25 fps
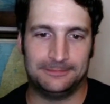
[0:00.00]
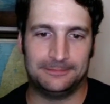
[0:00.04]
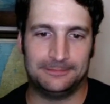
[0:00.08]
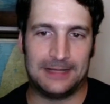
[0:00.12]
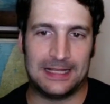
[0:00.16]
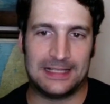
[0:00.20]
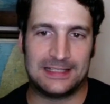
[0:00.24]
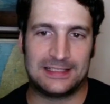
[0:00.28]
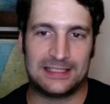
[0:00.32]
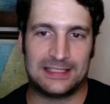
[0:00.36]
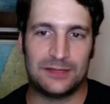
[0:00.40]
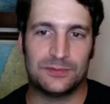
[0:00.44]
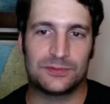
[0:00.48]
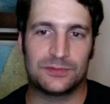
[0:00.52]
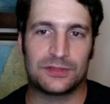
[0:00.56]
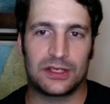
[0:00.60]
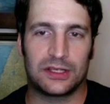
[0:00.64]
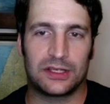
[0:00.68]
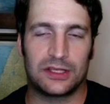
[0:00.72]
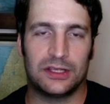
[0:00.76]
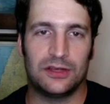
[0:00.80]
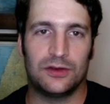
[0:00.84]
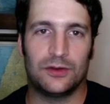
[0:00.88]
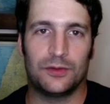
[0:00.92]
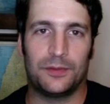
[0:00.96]
it seems
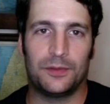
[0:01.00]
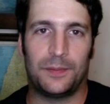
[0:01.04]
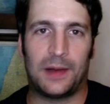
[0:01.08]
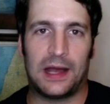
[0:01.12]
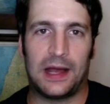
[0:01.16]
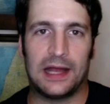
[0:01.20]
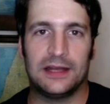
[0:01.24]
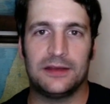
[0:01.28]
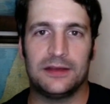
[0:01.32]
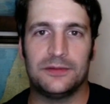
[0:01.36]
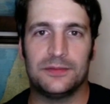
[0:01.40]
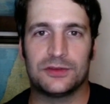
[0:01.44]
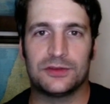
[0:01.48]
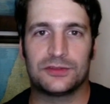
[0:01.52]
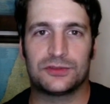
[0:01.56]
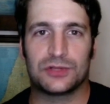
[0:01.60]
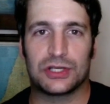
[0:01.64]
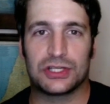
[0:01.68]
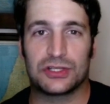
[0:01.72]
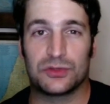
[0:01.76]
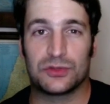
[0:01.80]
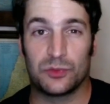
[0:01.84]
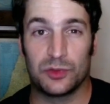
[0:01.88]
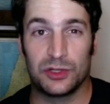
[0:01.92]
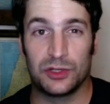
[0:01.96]
like, you know, the Biden
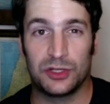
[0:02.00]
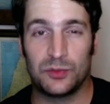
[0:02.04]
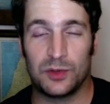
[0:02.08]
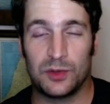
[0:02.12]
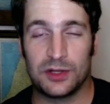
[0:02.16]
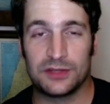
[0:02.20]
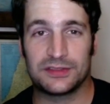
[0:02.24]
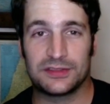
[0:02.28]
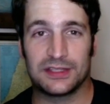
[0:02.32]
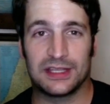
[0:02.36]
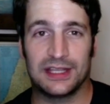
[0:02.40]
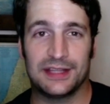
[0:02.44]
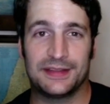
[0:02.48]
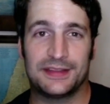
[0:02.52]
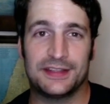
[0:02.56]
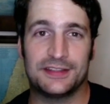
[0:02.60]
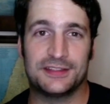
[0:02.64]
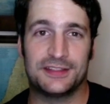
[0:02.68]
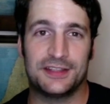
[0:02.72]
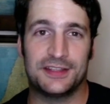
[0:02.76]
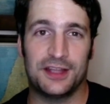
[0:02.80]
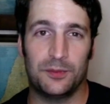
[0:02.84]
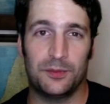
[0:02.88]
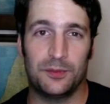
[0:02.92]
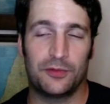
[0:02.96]
administration really wants to get this
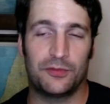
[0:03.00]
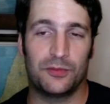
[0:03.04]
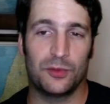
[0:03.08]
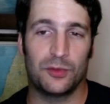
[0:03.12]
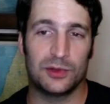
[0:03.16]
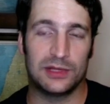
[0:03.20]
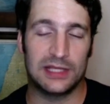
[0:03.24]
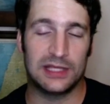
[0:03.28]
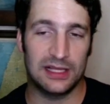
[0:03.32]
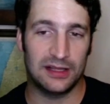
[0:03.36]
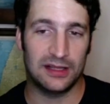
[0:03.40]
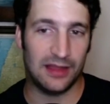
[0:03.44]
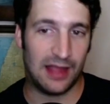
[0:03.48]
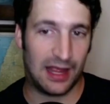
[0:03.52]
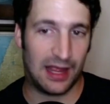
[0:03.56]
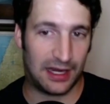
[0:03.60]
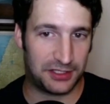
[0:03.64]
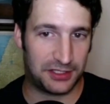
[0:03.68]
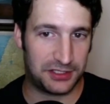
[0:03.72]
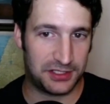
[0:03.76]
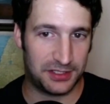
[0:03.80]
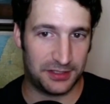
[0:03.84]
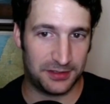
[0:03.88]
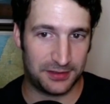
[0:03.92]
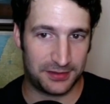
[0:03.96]
done before the
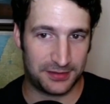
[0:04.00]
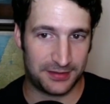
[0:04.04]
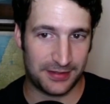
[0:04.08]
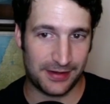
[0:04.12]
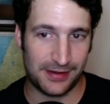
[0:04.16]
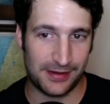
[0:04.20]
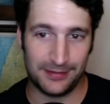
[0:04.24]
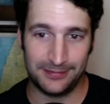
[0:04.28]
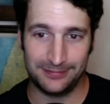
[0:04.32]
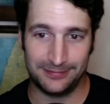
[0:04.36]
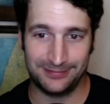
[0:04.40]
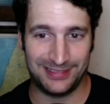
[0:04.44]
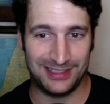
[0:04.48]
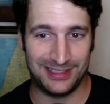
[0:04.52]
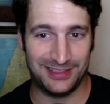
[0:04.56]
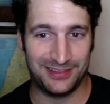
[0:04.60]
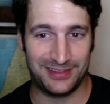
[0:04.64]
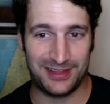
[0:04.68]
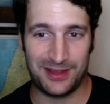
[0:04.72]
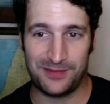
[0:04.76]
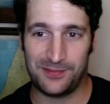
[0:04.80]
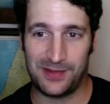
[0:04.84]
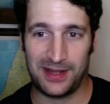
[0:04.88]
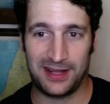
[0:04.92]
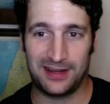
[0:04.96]
election. So, you know,
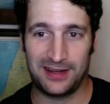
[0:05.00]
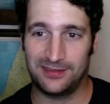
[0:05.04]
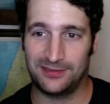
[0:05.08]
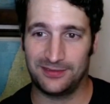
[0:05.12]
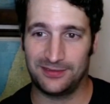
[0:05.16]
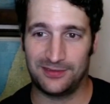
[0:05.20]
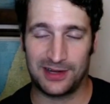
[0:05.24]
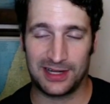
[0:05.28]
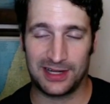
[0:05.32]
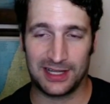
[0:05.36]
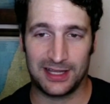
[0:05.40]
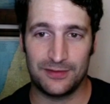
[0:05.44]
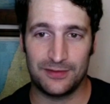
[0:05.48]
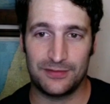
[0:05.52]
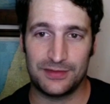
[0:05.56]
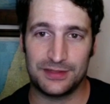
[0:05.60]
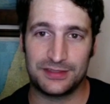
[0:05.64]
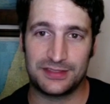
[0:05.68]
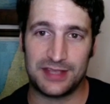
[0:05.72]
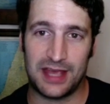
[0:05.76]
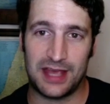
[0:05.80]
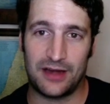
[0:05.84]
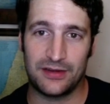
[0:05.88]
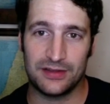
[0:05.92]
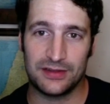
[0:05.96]
they might want to give the
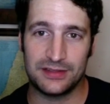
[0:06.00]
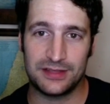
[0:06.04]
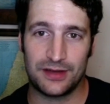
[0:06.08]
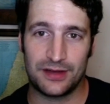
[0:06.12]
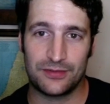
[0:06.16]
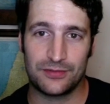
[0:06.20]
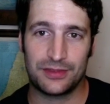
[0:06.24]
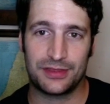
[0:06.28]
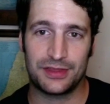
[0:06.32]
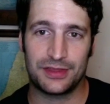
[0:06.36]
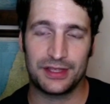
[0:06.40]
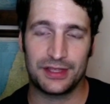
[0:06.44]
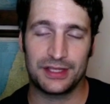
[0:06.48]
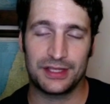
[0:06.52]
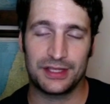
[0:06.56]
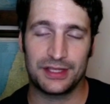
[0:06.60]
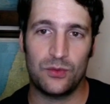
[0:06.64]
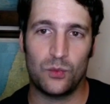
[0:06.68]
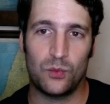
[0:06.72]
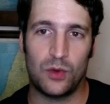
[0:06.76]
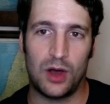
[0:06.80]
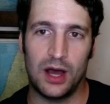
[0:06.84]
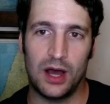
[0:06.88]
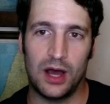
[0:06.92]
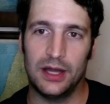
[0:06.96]
Saudis everything they
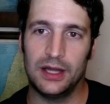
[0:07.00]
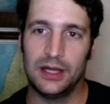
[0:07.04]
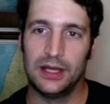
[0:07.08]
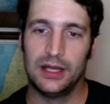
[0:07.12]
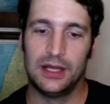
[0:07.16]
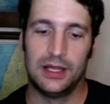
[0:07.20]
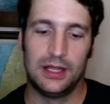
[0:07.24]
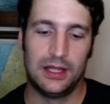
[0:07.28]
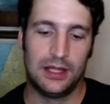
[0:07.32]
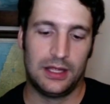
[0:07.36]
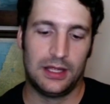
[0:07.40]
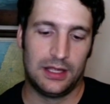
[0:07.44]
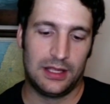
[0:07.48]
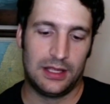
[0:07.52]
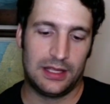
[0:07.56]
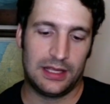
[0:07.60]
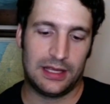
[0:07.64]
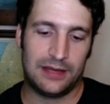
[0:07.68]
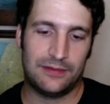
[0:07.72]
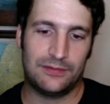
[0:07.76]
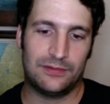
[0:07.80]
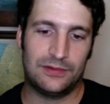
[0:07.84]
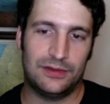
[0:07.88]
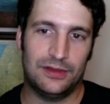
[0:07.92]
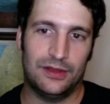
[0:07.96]
want,
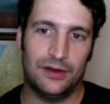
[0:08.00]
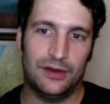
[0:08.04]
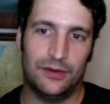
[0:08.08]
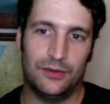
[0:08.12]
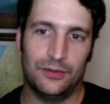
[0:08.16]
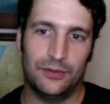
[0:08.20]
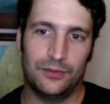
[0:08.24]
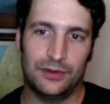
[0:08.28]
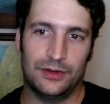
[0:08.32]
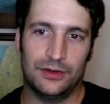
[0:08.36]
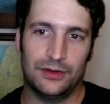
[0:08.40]
even though, you